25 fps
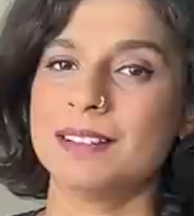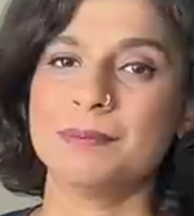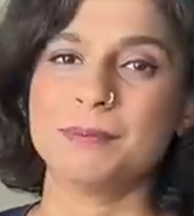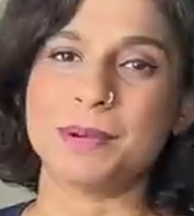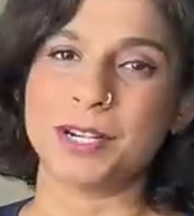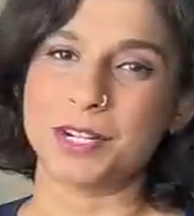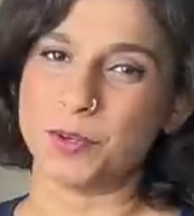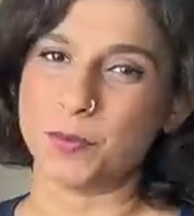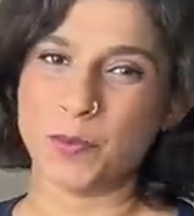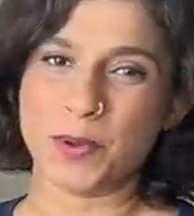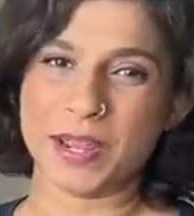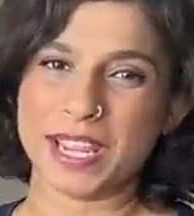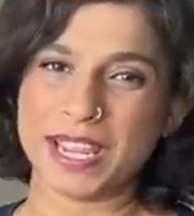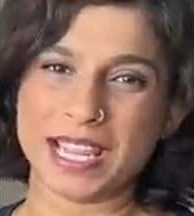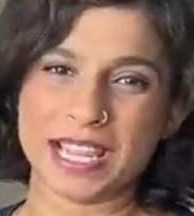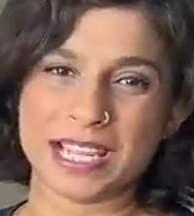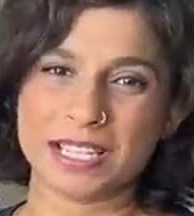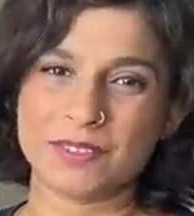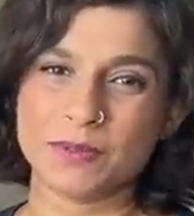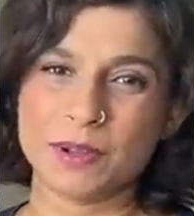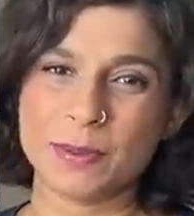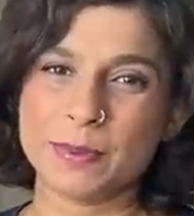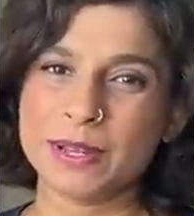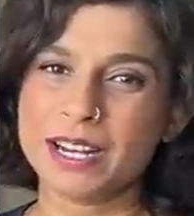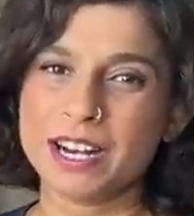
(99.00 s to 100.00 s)
But we as
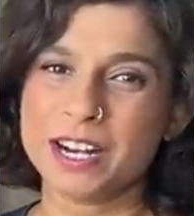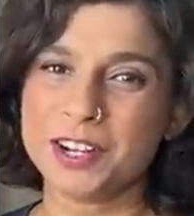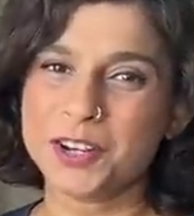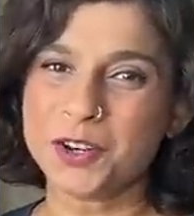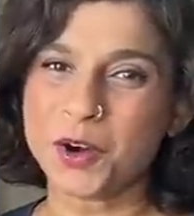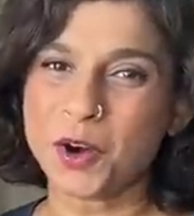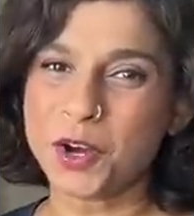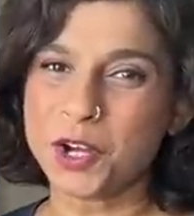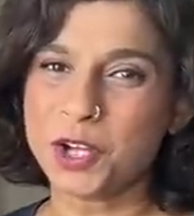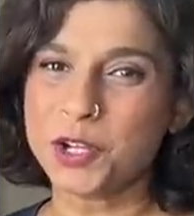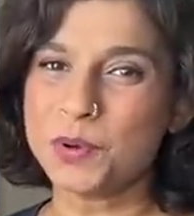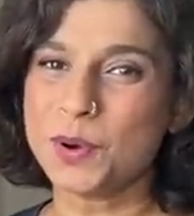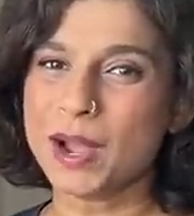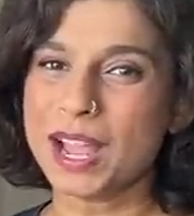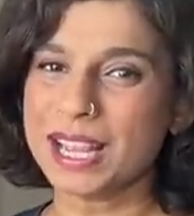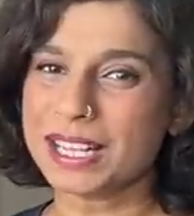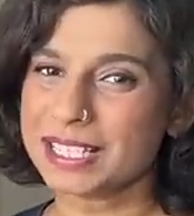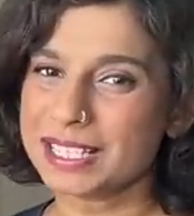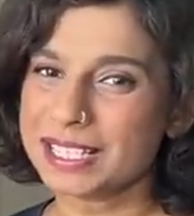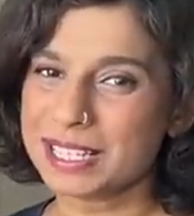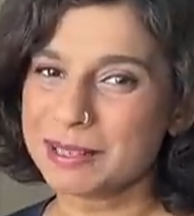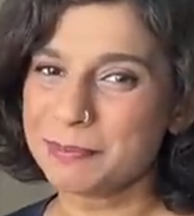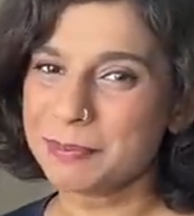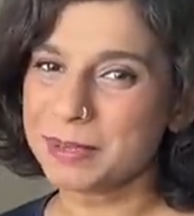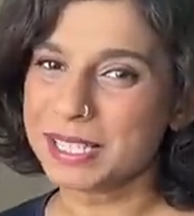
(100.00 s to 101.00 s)
women are taught to
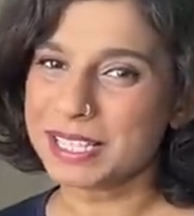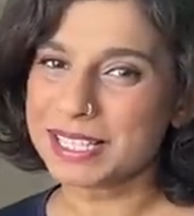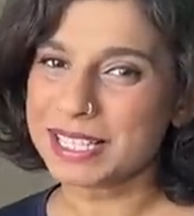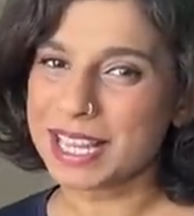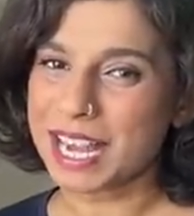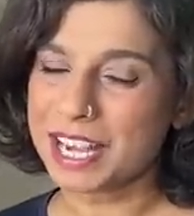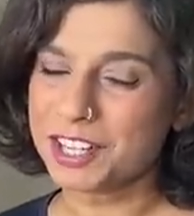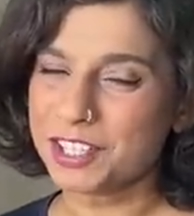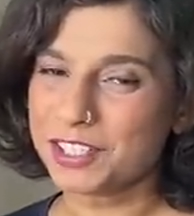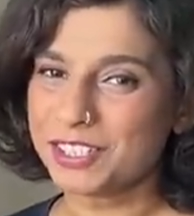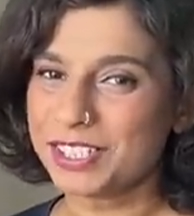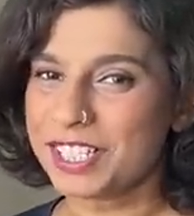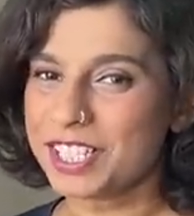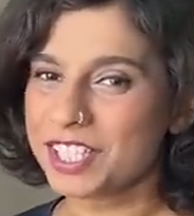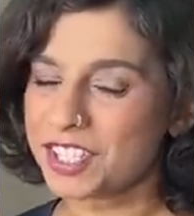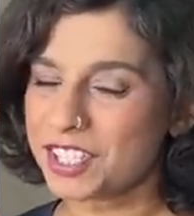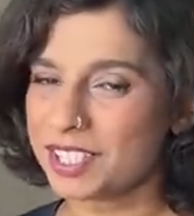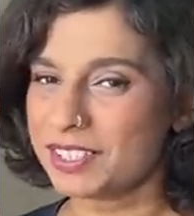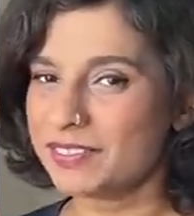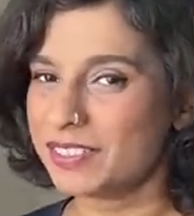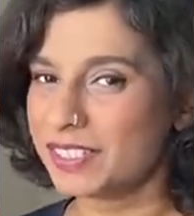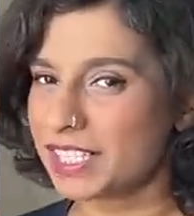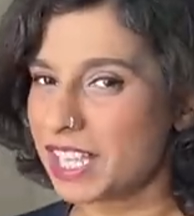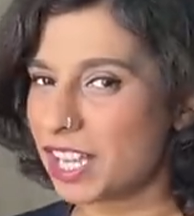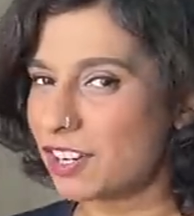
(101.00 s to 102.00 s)
accept this adulation
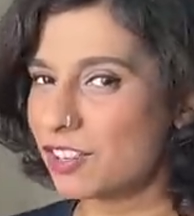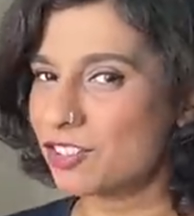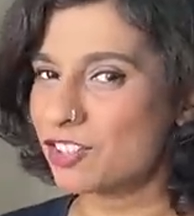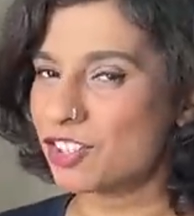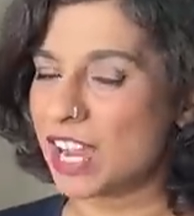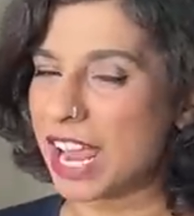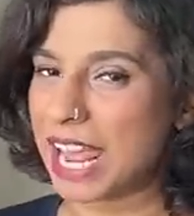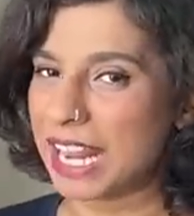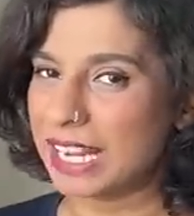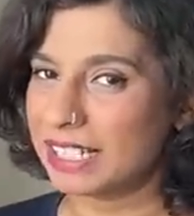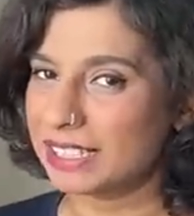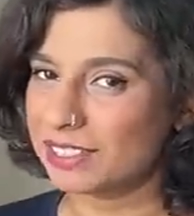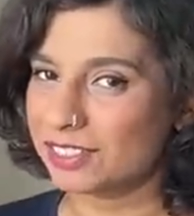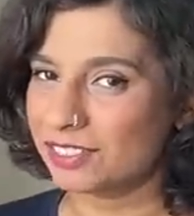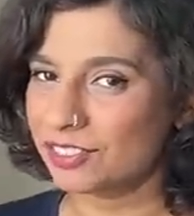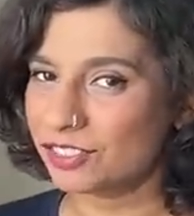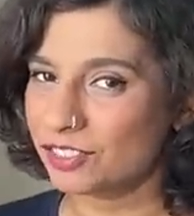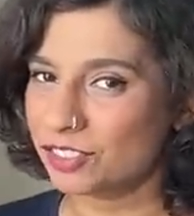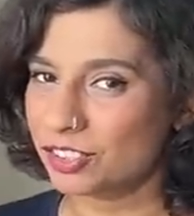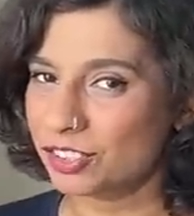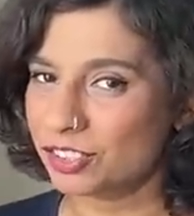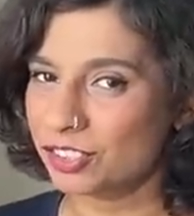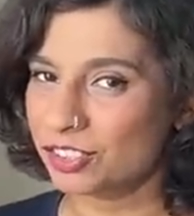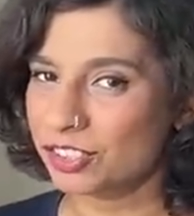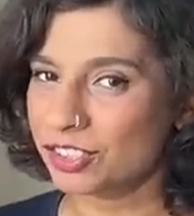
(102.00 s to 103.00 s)
without
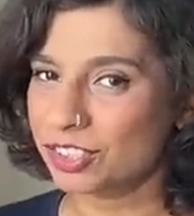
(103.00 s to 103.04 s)
challenge.